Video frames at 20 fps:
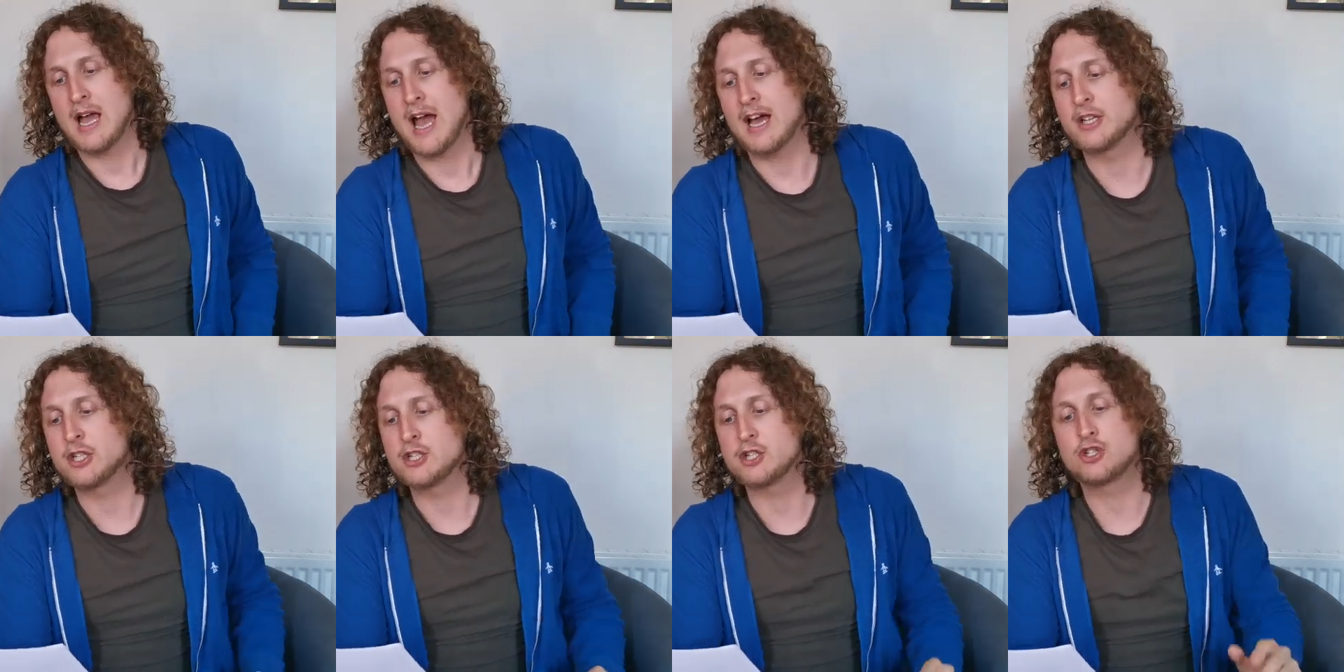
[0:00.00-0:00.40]

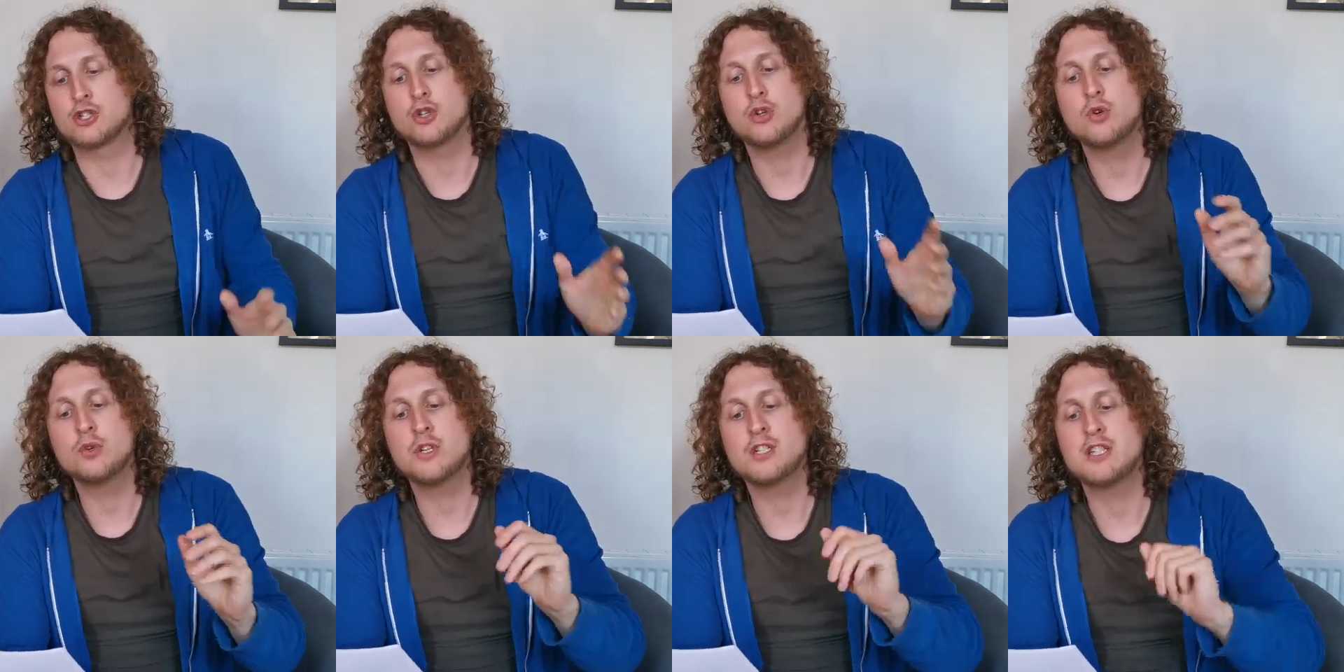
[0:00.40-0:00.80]
and as
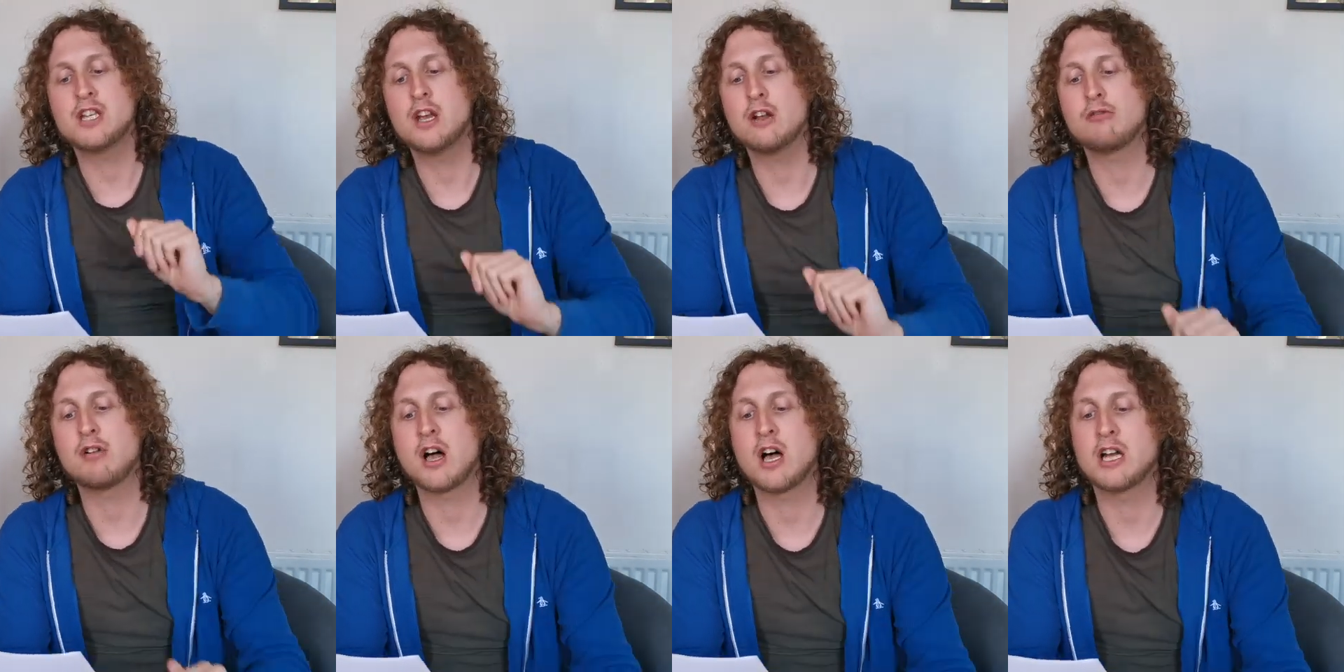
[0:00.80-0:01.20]
soon as
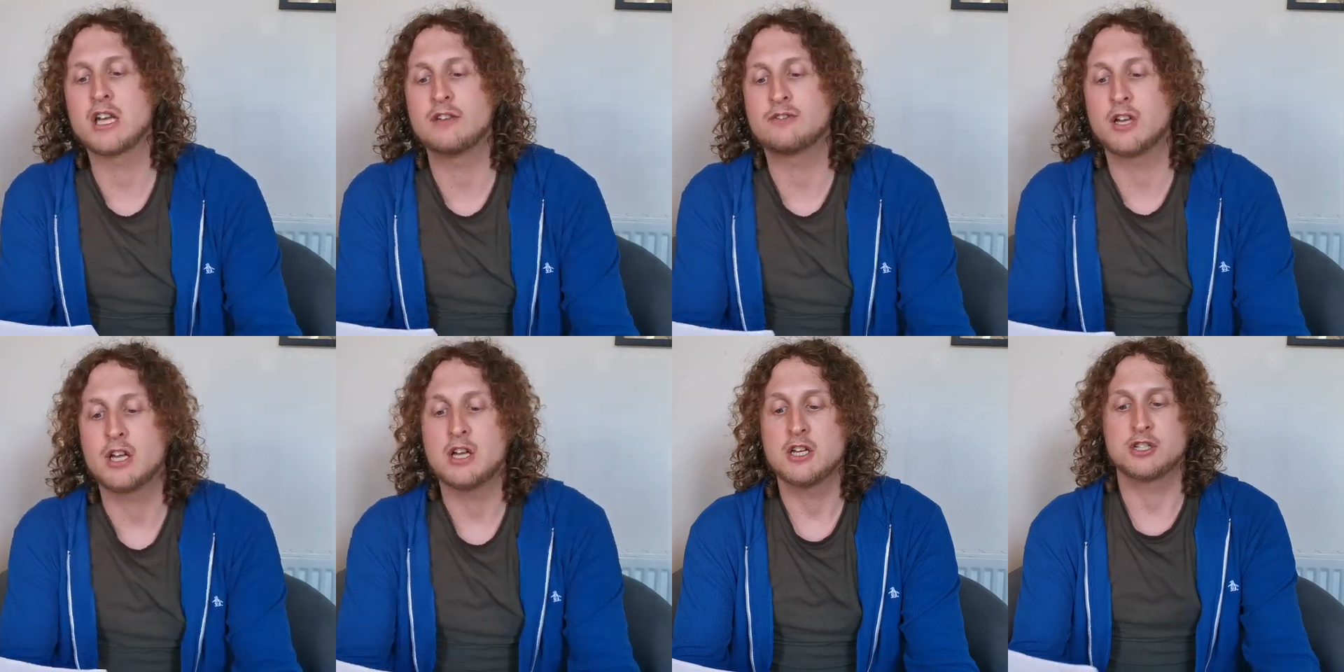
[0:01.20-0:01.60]
he
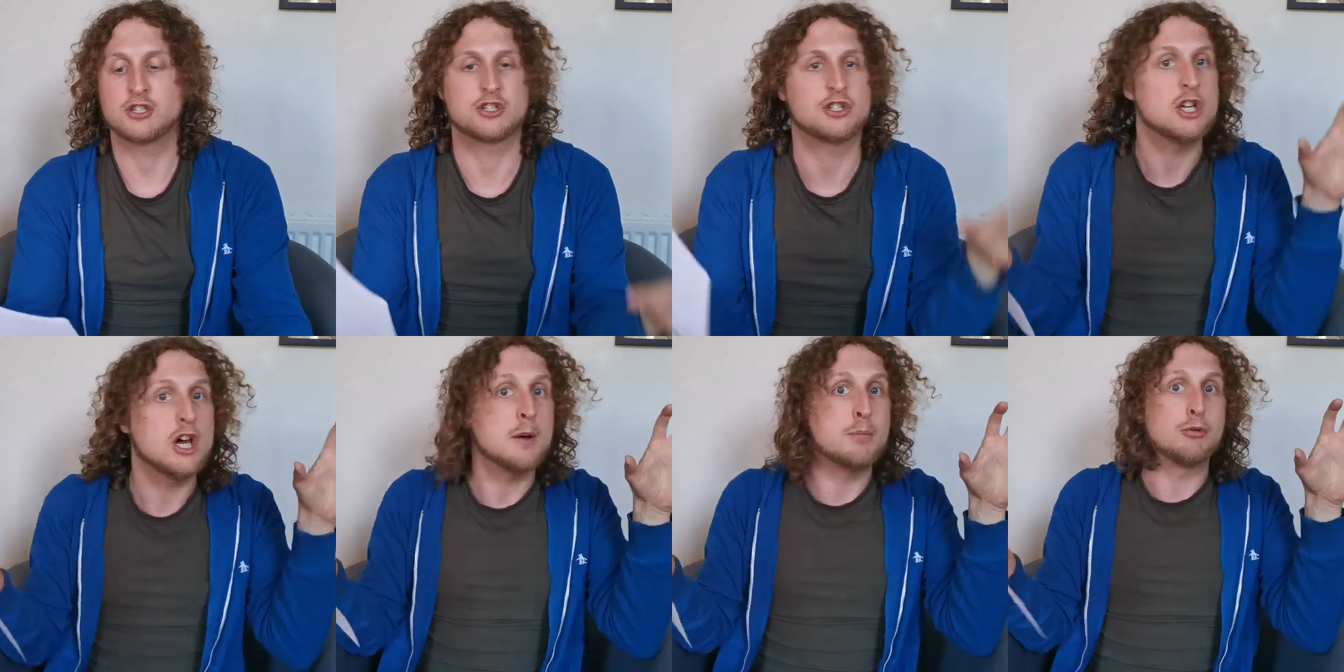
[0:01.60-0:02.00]
arrived,
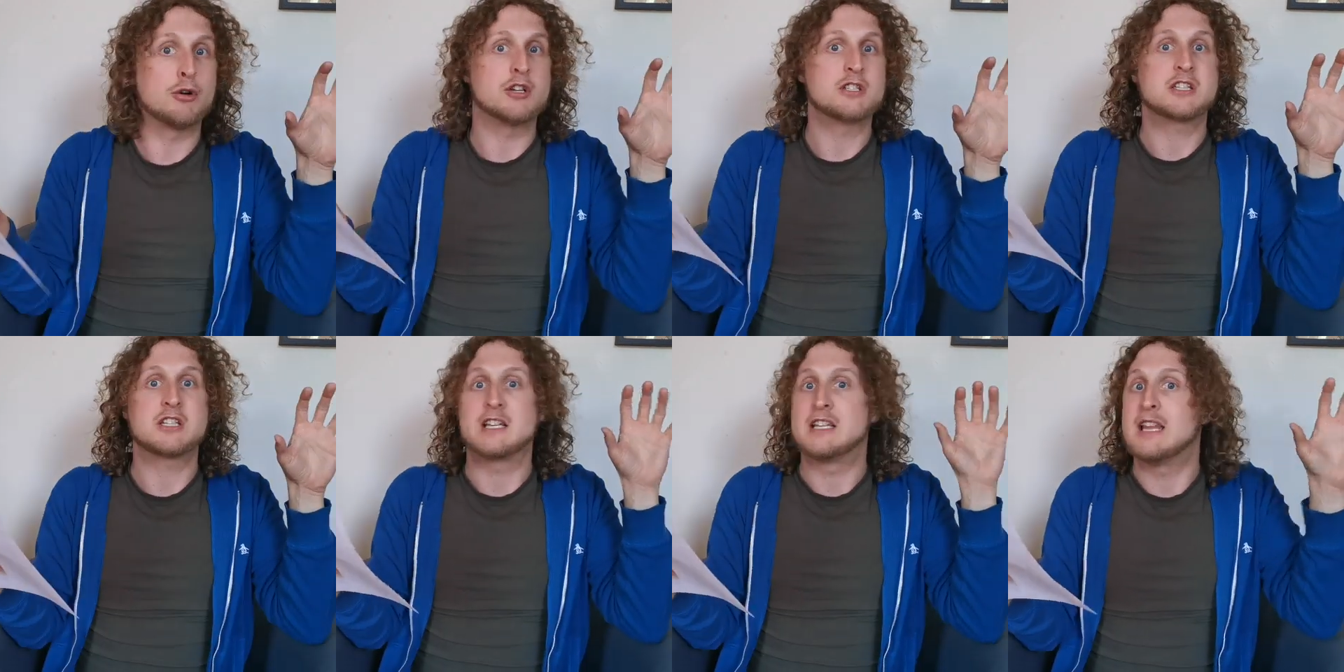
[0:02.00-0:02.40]

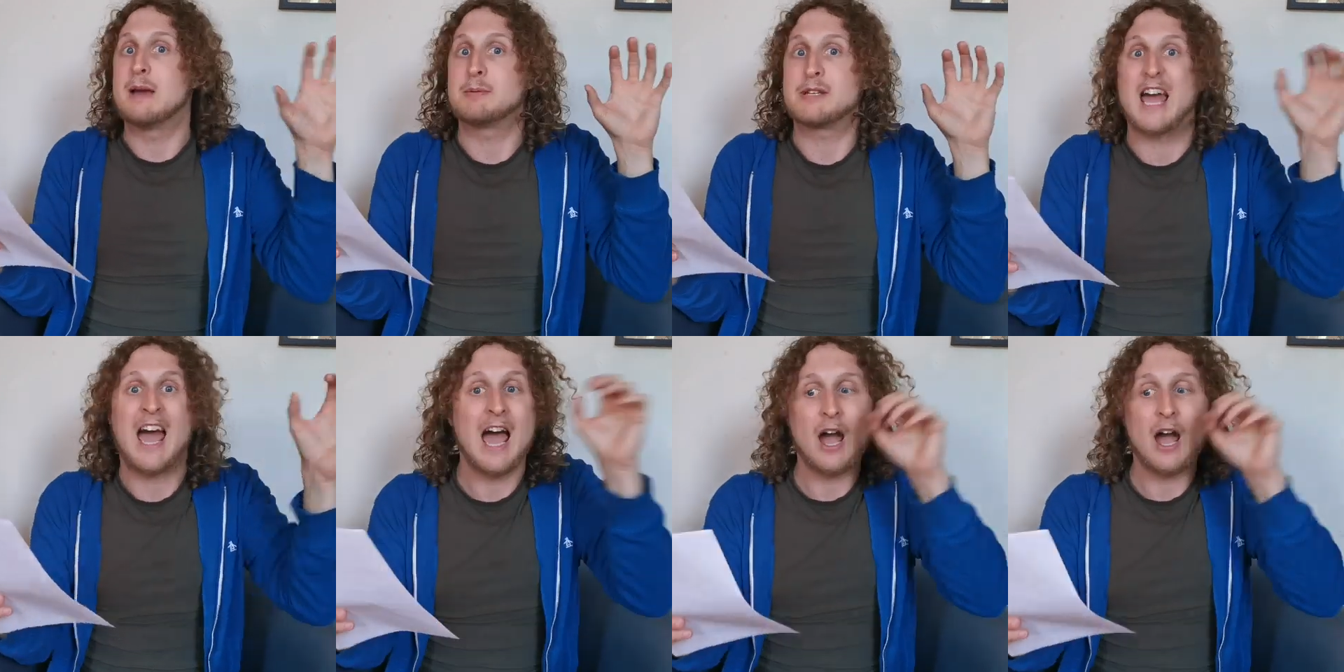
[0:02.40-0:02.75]
Cerberus leapt